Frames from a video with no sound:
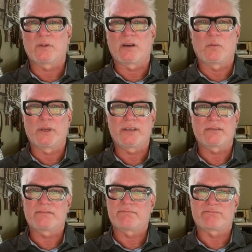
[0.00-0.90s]
a
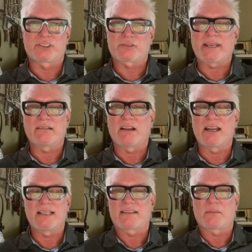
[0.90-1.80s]
weird straight
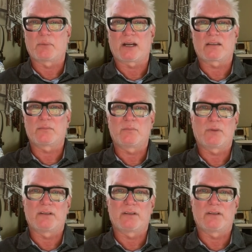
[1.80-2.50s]
line at the bottom